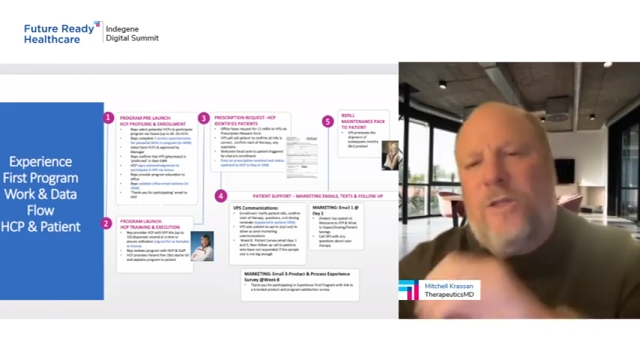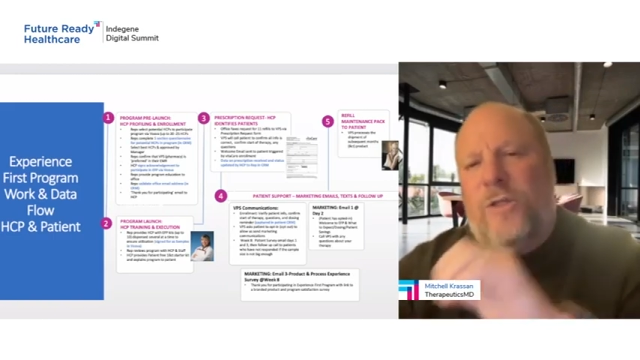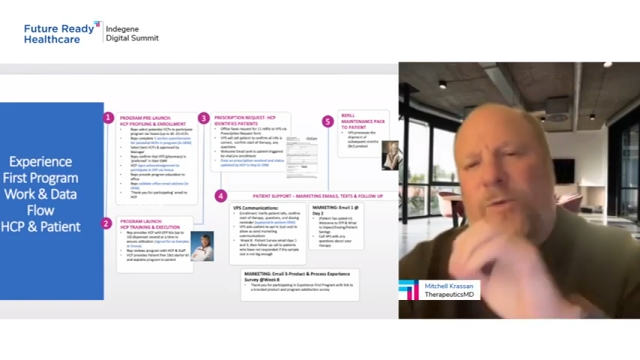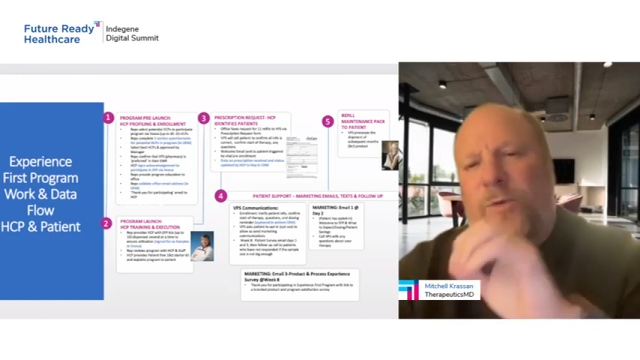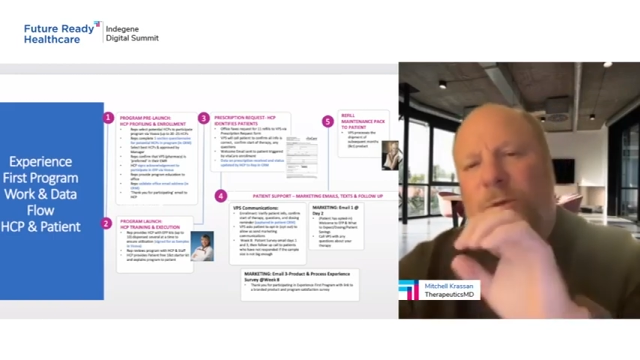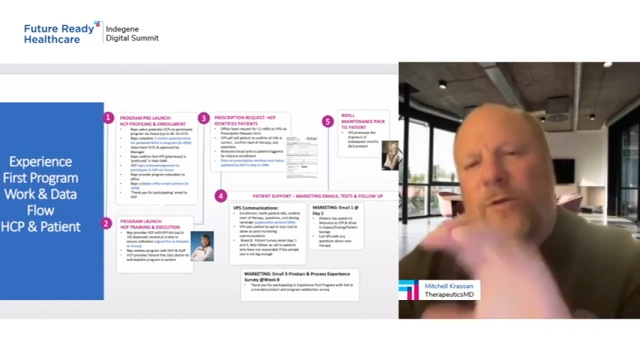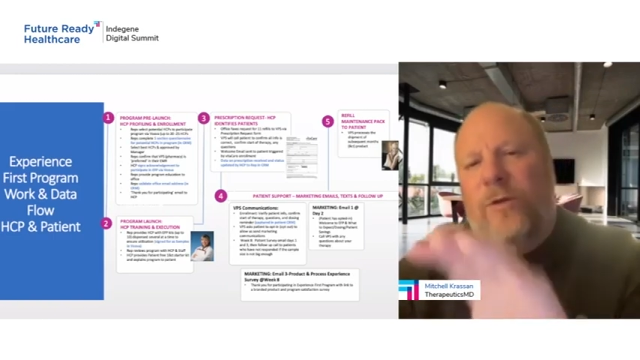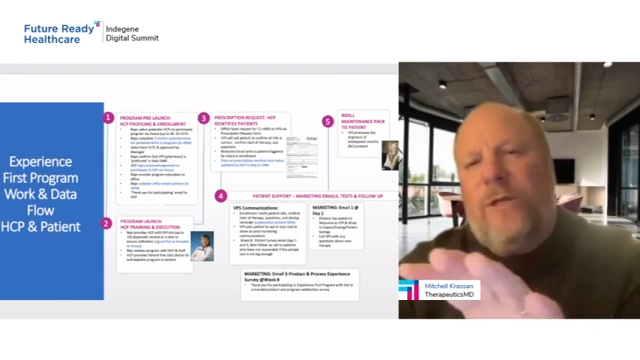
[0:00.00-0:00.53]

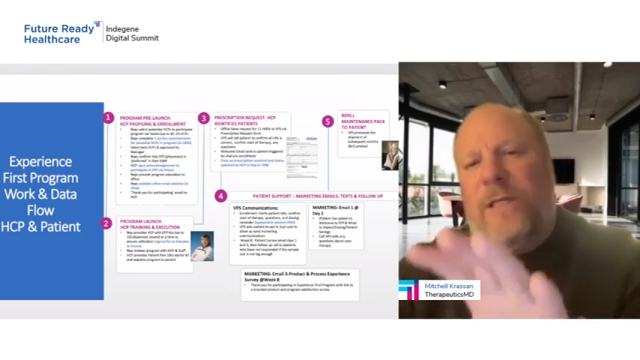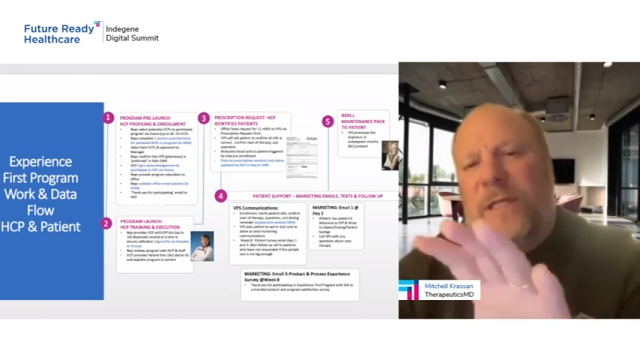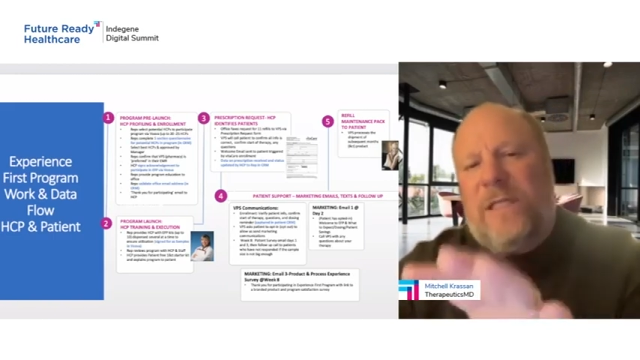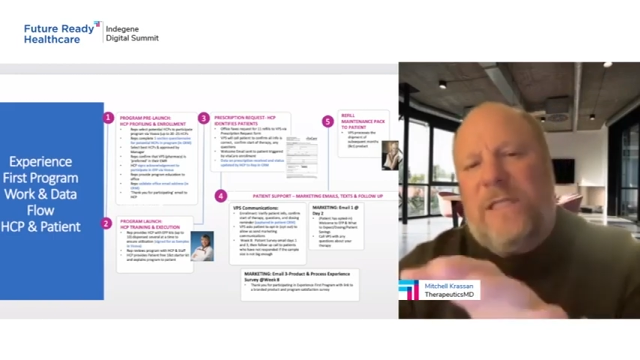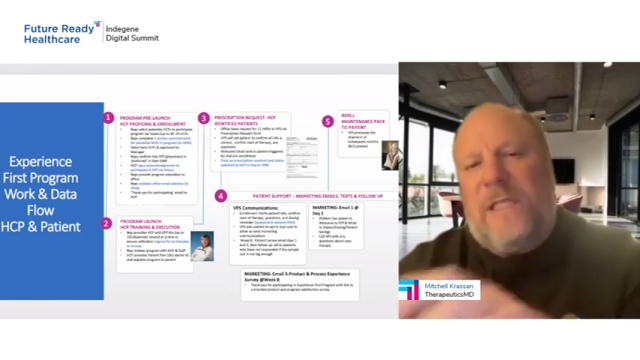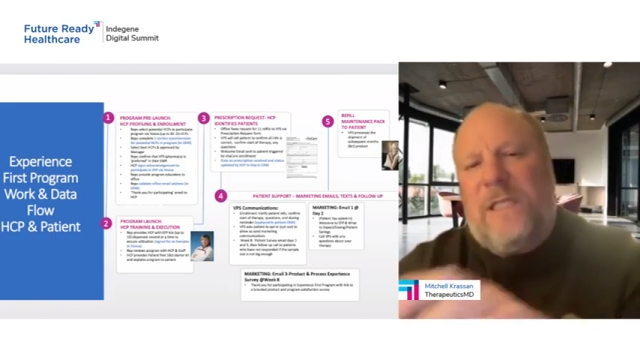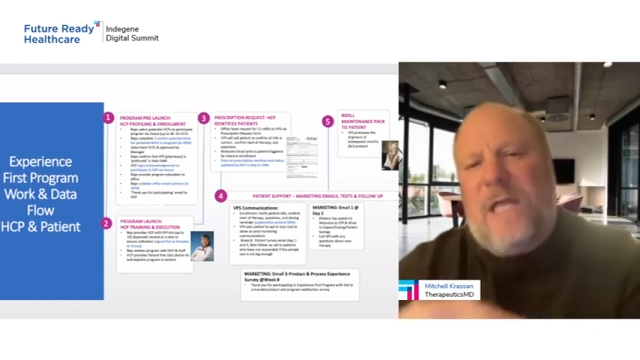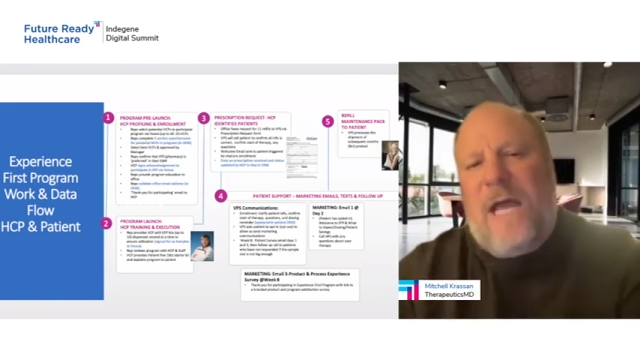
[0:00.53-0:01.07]
So when you look at
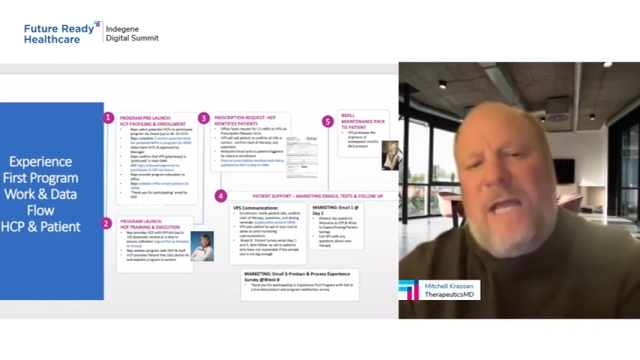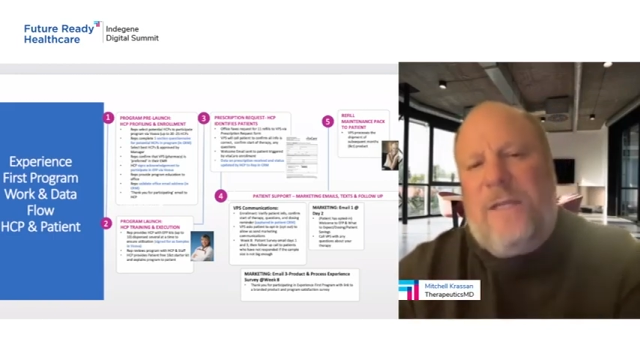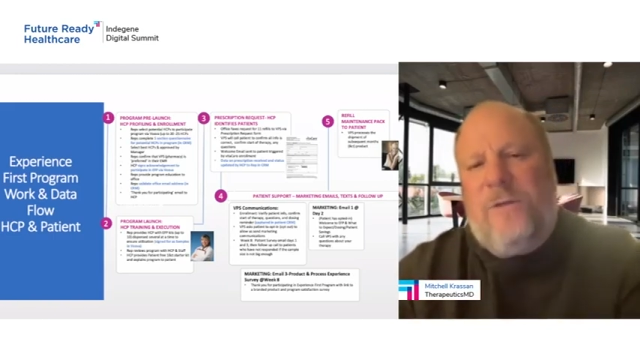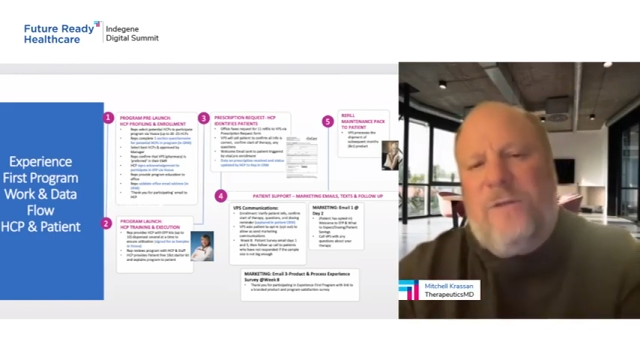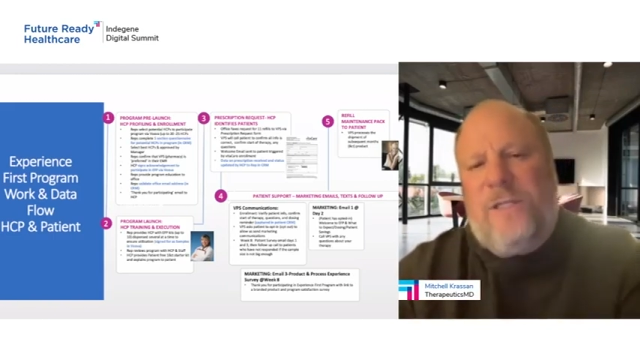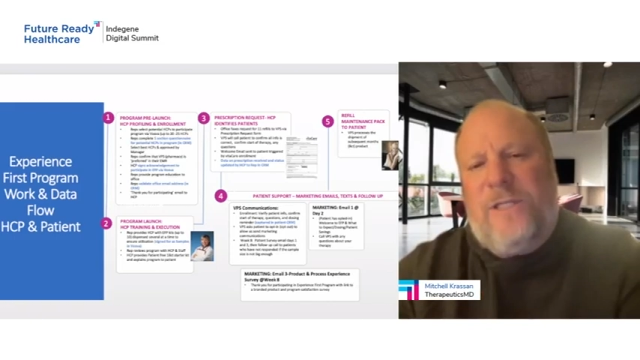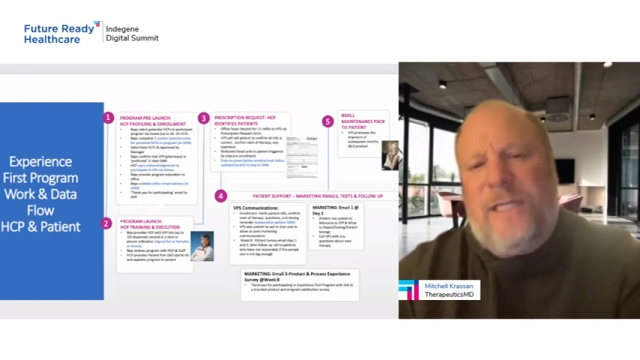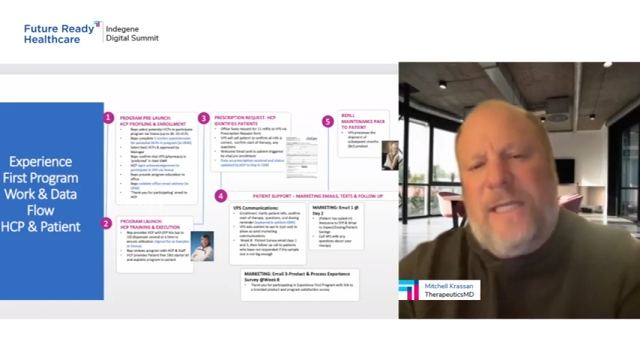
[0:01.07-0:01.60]
this slide,
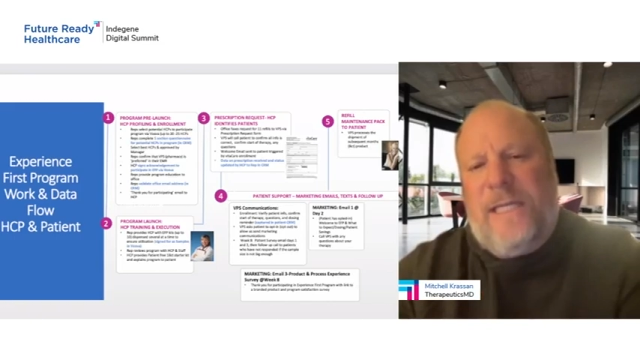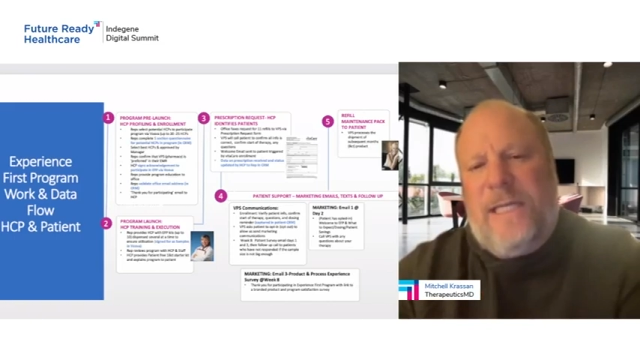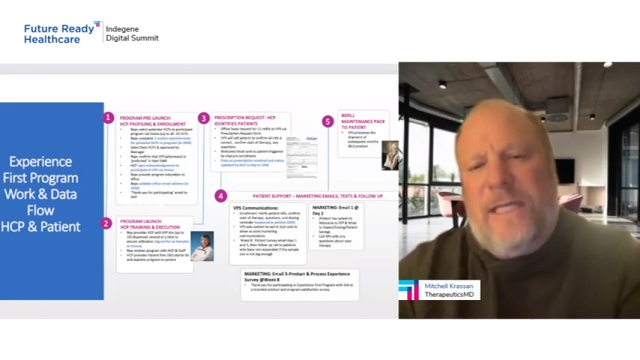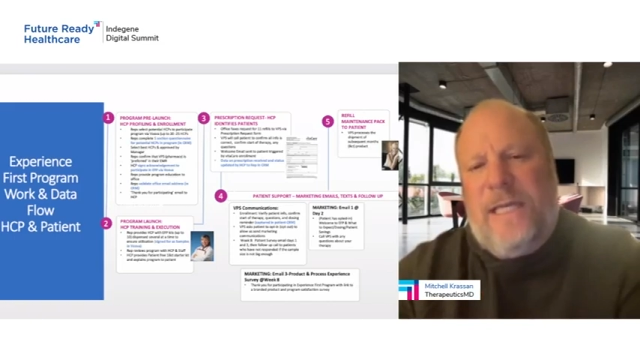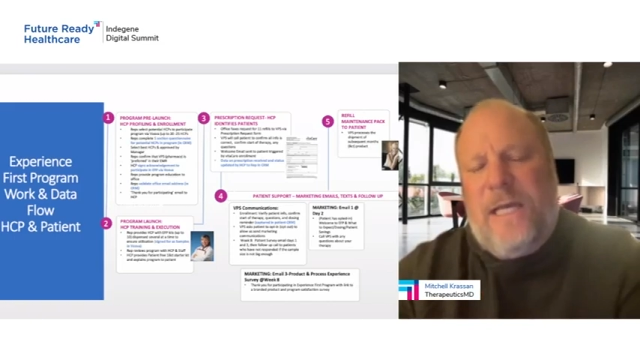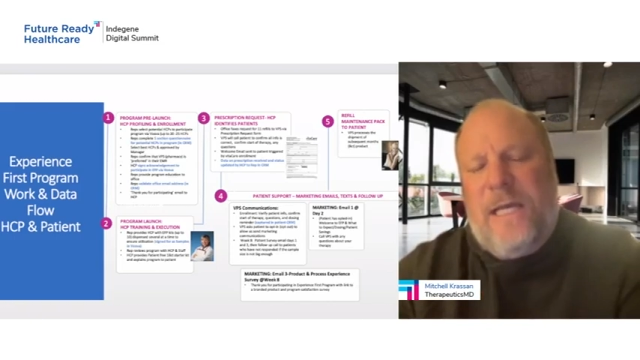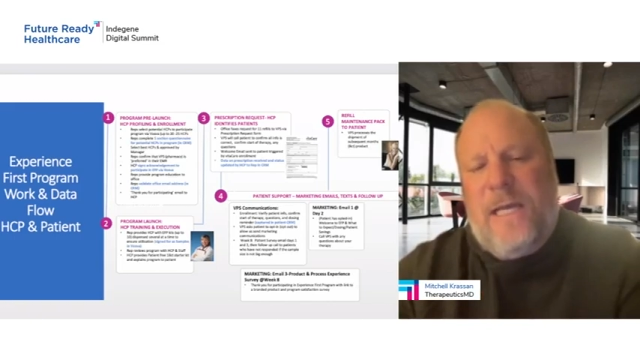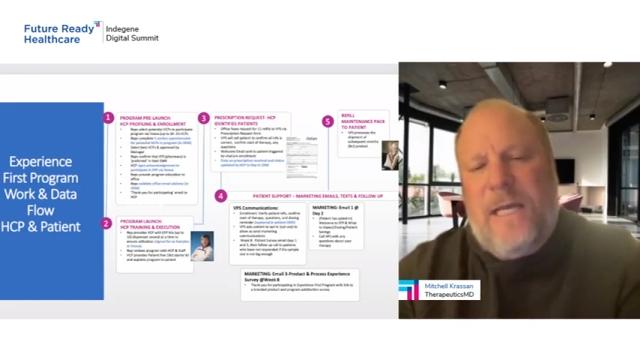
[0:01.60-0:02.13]
you see